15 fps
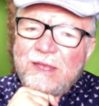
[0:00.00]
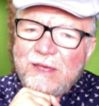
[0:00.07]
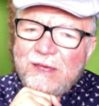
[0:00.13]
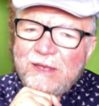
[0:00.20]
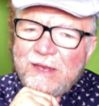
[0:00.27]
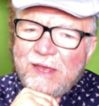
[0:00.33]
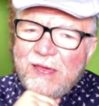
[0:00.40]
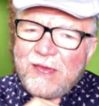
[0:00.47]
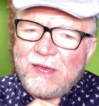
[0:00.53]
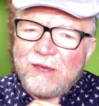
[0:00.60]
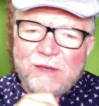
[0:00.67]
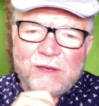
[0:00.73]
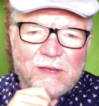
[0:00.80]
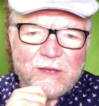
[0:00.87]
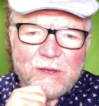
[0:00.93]
and
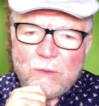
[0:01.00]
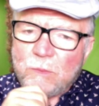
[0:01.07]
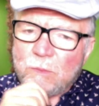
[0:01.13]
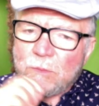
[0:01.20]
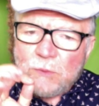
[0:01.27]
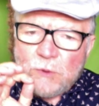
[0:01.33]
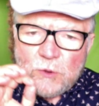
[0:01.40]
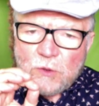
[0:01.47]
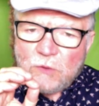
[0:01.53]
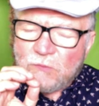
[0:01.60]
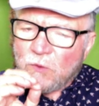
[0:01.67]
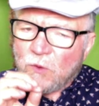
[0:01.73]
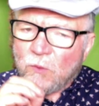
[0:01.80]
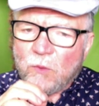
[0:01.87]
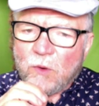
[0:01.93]
Hain.
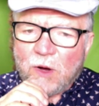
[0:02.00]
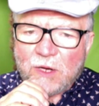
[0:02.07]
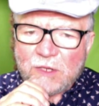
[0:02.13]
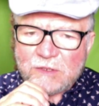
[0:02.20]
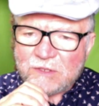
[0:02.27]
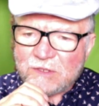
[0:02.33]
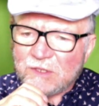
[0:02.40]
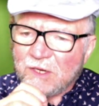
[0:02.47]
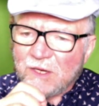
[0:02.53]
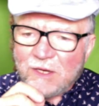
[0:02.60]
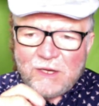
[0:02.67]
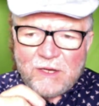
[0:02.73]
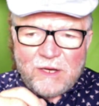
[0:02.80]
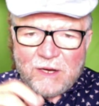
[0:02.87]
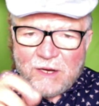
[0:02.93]
Beautiful watch.
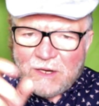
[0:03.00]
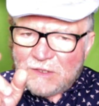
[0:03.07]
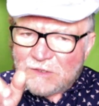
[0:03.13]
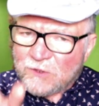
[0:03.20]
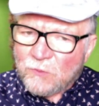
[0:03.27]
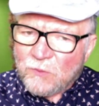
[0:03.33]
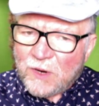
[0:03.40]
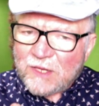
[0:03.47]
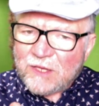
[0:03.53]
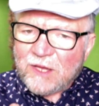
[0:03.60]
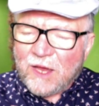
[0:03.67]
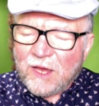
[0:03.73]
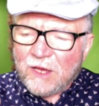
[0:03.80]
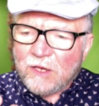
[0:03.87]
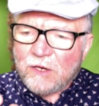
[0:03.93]
It's a
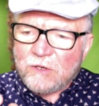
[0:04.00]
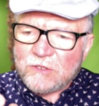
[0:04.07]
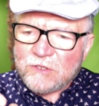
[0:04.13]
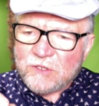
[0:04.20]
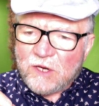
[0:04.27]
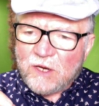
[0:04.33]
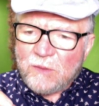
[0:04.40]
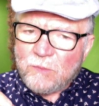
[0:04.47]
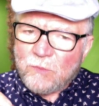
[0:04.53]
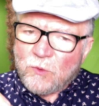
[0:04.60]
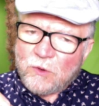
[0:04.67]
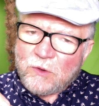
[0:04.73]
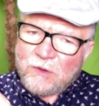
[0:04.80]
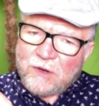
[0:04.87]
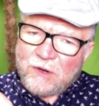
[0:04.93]
rectangular shape
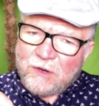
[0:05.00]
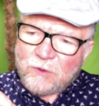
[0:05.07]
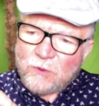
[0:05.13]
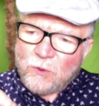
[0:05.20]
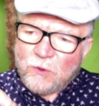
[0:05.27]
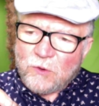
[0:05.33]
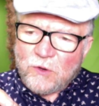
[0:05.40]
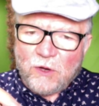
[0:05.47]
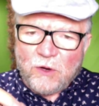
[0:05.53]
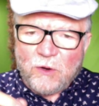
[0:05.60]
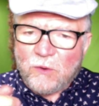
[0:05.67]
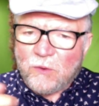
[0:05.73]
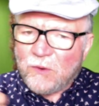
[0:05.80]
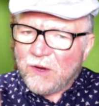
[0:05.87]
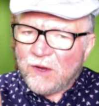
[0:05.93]
more than a
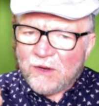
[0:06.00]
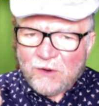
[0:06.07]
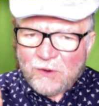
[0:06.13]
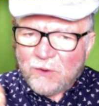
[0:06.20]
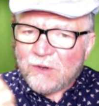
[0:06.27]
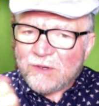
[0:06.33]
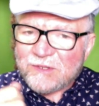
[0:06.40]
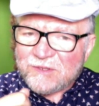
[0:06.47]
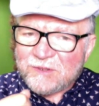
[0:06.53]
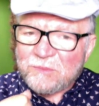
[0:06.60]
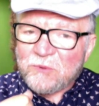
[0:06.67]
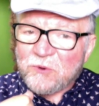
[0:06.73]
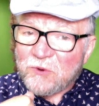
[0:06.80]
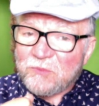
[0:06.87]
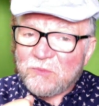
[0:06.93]
Tourneau, and of course the
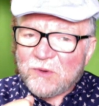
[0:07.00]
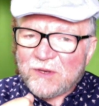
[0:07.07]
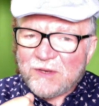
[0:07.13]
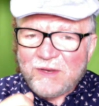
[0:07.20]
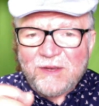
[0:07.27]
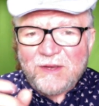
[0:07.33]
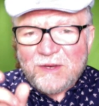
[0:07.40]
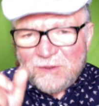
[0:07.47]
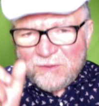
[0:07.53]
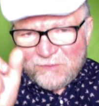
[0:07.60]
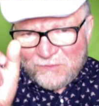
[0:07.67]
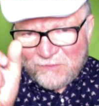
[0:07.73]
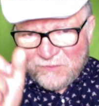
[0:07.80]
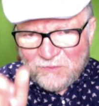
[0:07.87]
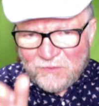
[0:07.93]
movement
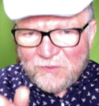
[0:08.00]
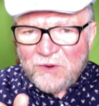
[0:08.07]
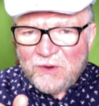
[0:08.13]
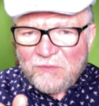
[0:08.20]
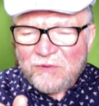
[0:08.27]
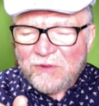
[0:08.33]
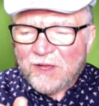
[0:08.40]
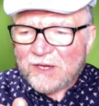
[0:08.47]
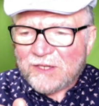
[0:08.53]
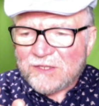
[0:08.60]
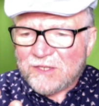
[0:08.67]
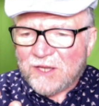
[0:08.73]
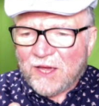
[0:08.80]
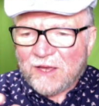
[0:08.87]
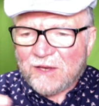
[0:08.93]
reflects
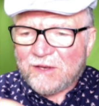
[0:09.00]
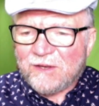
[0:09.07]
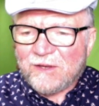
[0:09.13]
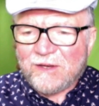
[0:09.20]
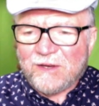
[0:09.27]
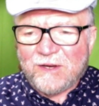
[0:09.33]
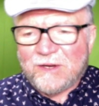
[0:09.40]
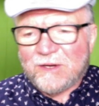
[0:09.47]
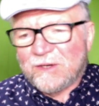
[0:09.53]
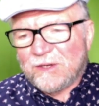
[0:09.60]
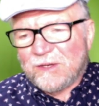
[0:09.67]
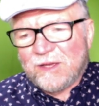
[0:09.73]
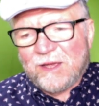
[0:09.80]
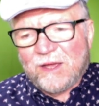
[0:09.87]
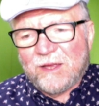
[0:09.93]
that.
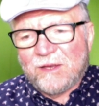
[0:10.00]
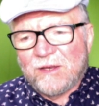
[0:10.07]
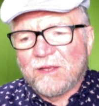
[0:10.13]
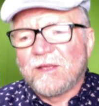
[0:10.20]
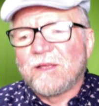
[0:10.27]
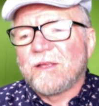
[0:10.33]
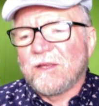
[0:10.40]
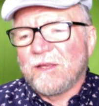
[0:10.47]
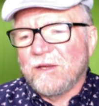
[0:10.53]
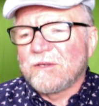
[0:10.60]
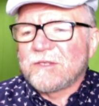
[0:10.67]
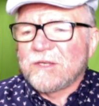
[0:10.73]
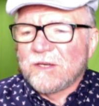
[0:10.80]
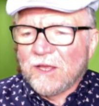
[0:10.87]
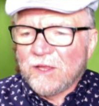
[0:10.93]
And
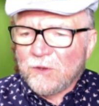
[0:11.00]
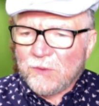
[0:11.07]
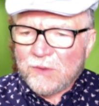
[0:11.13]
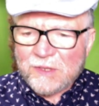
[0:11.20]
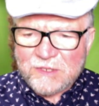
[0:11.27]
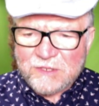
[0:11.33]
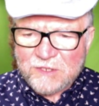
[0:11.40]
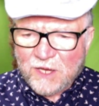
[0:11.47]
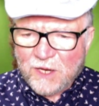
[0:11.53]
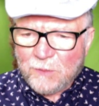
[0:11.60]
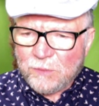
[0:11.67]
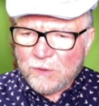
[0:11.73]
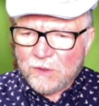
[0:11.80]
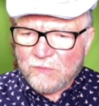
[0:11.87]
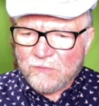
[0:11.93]
here's another
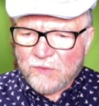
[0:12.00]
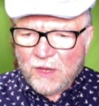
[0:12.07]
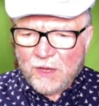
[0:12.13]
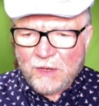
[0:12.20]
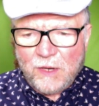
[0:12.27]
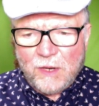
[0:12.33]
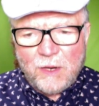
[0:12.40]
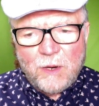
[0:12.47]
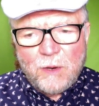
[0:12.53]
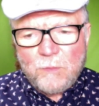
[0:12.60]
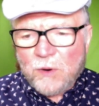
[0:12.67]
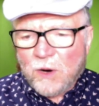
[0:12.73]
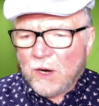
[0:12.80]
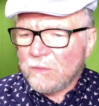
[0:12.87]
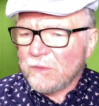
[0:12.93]
example of that.
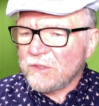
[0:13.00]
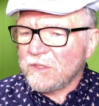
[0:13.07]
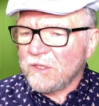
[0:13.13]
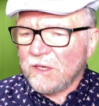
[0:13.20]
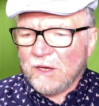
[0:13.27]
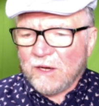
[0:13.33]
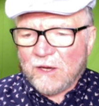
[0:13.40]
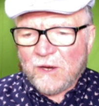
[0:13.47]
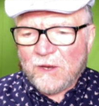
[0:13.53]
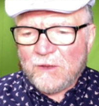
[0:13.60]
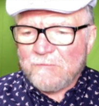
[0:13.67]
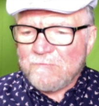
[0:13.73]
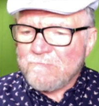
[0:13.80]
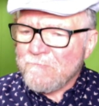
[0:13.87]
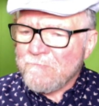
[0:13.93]
Parmigiani